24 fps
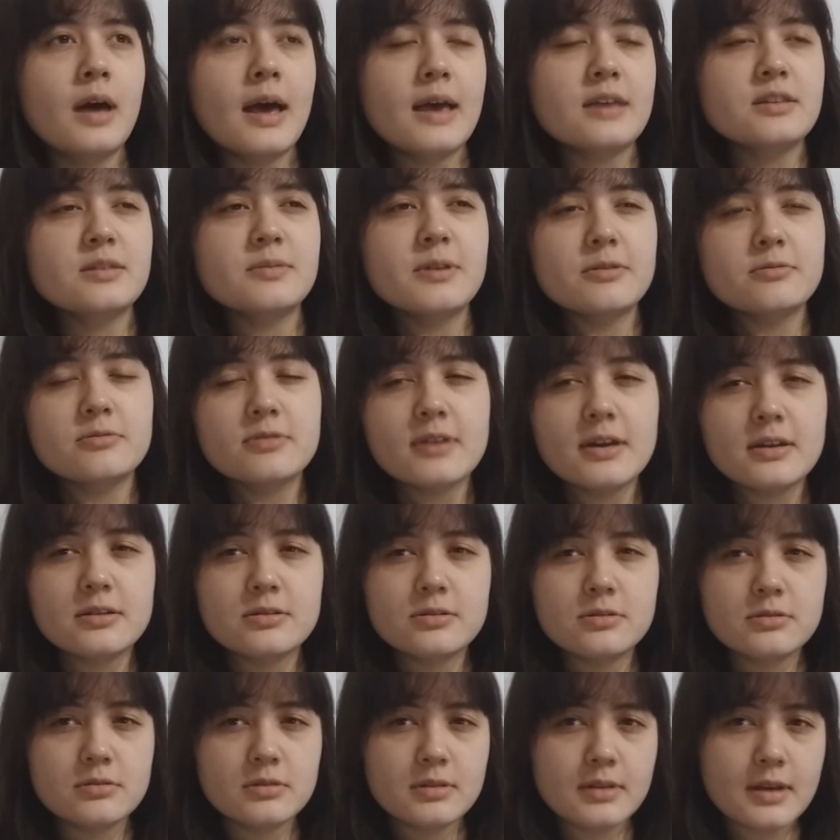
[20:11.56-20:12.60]
Asimov
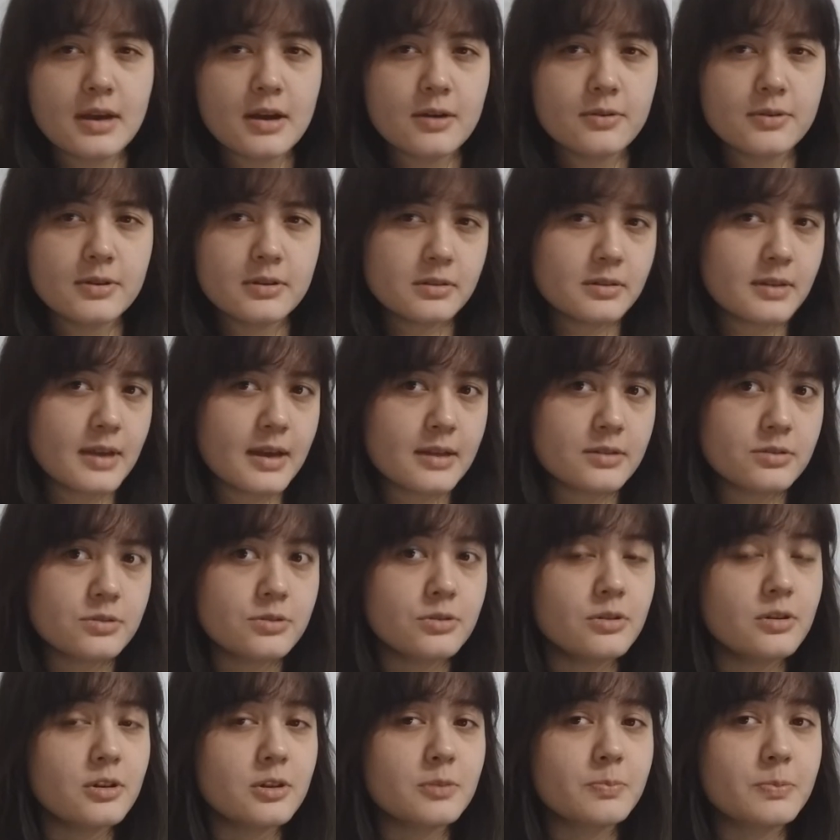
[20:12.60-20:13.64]
tries to tell us that
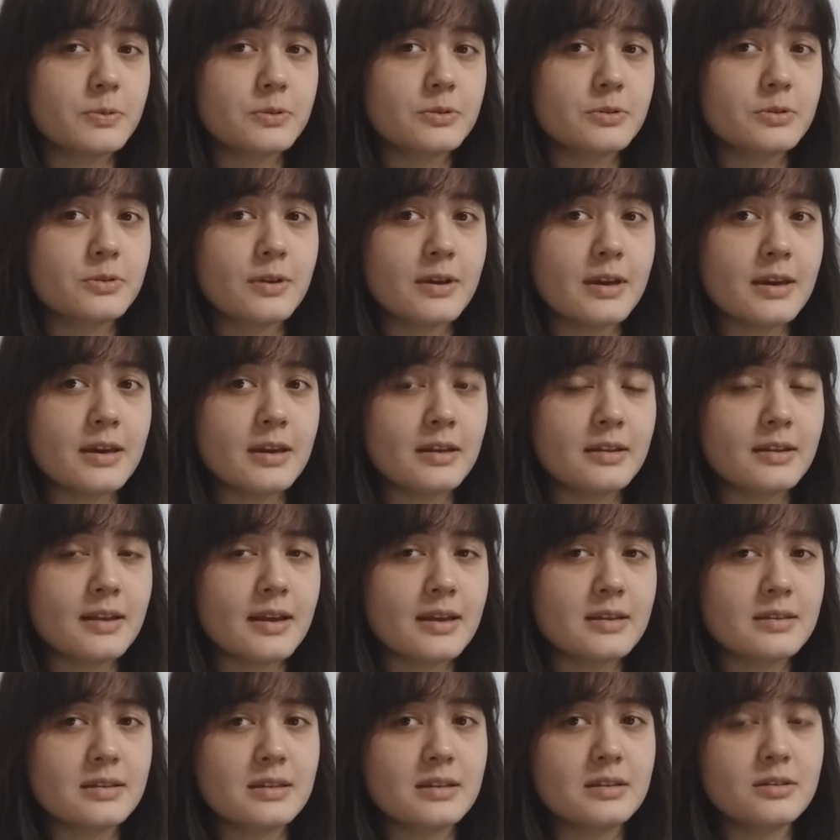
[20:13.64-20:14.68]
Julia is portrayed
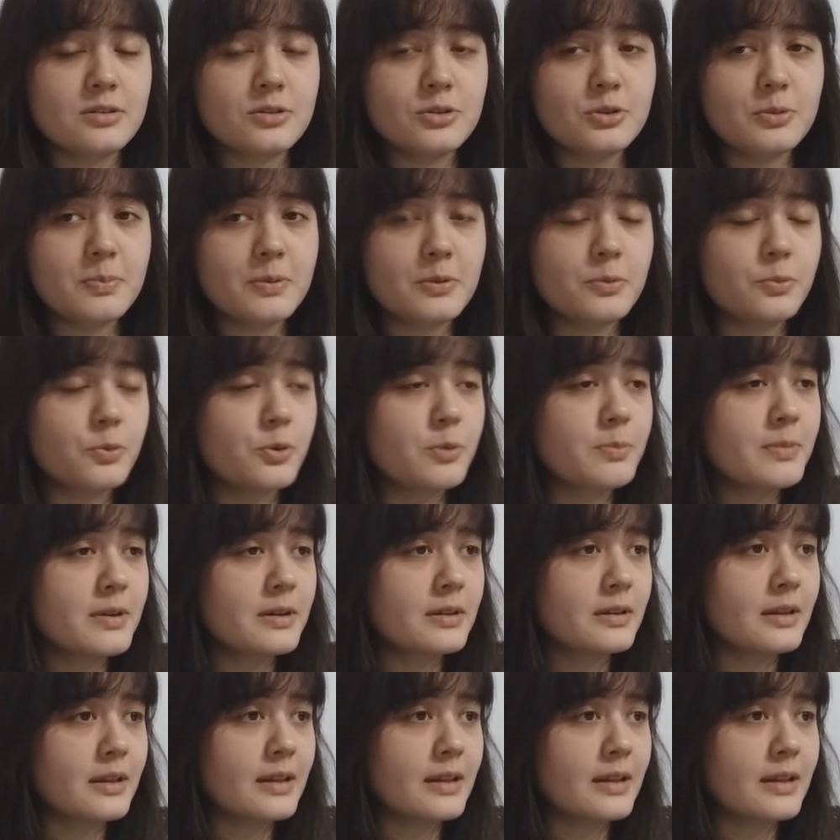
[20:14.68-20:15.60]
as a stupid woman,